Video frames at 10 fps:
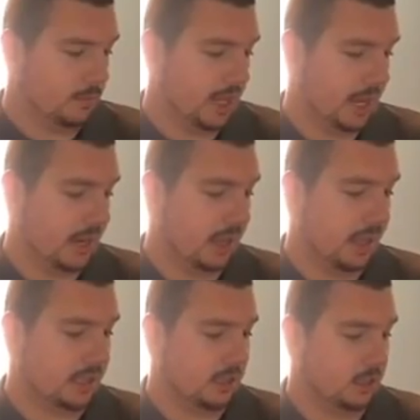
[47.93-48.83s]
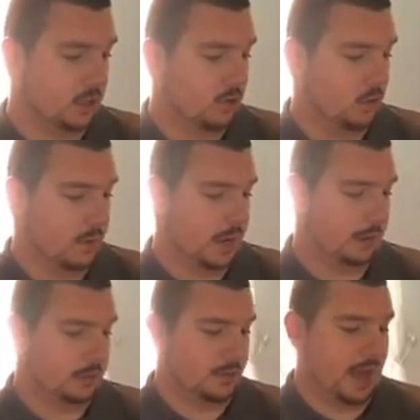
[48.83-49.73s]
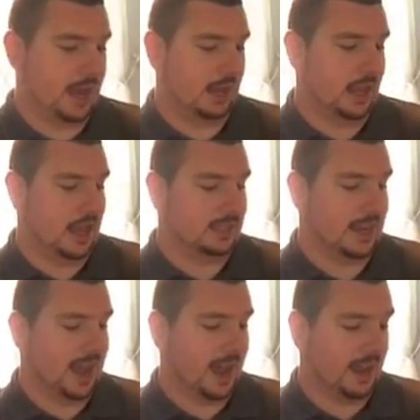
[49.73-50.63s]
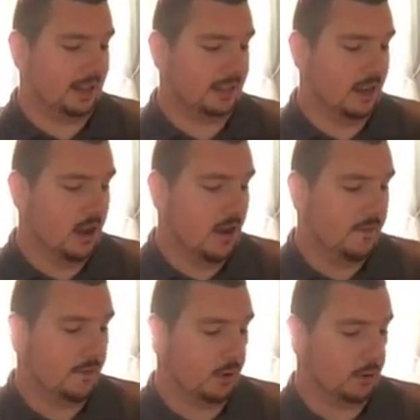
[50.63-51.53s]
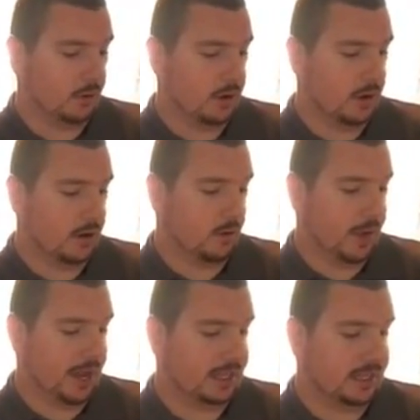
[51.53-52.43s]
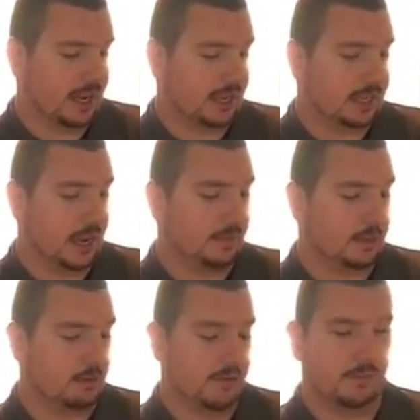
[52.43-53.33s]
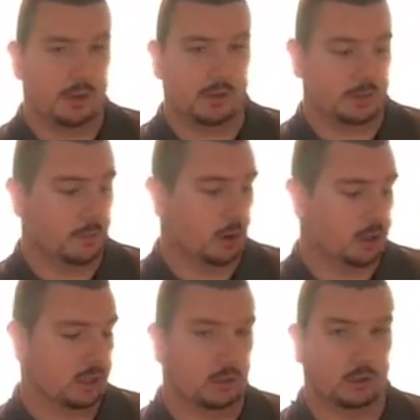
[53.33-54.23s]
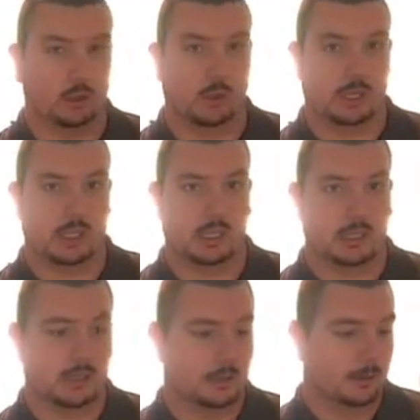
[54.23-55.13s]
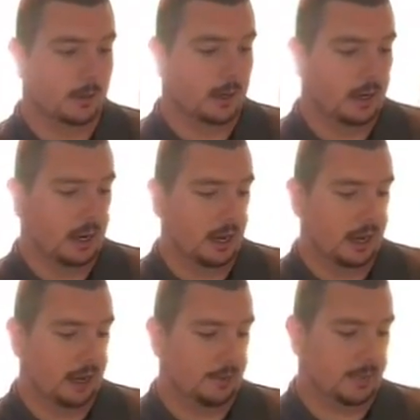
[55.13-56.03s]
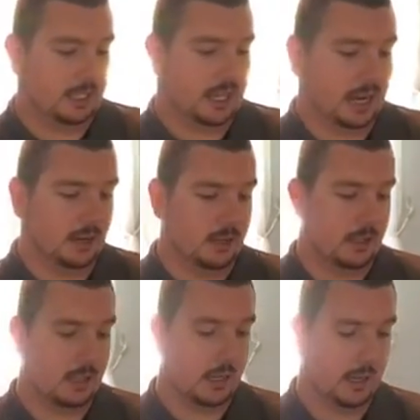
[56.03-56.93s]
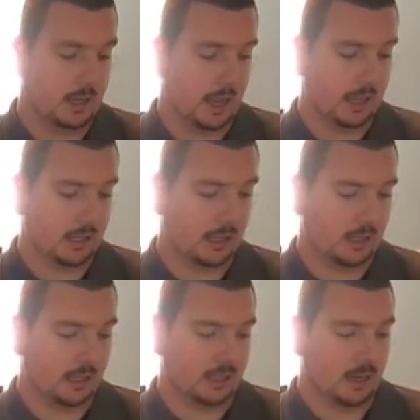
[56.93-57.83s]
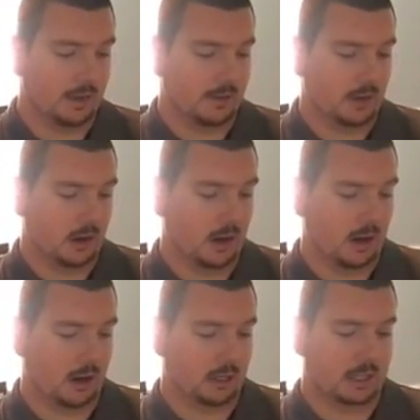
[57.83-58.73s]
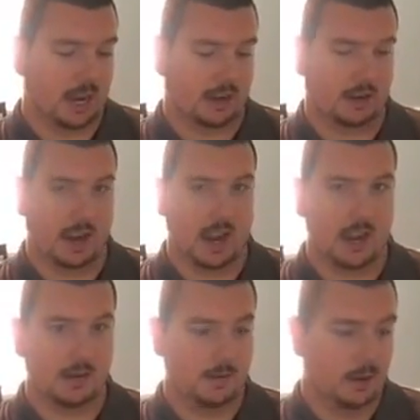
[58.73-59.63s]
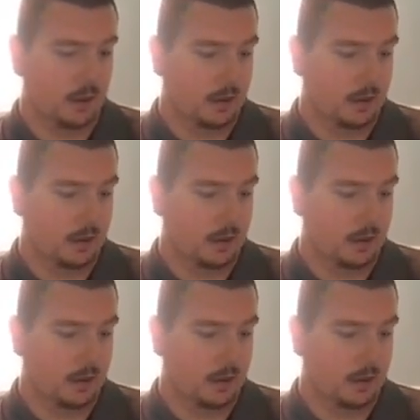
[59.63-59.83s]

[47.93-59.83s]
by the end of the lesson, the student will be able to analyze ads for ways they attempt to influence personal choices. The standards that these cover are Standard 8,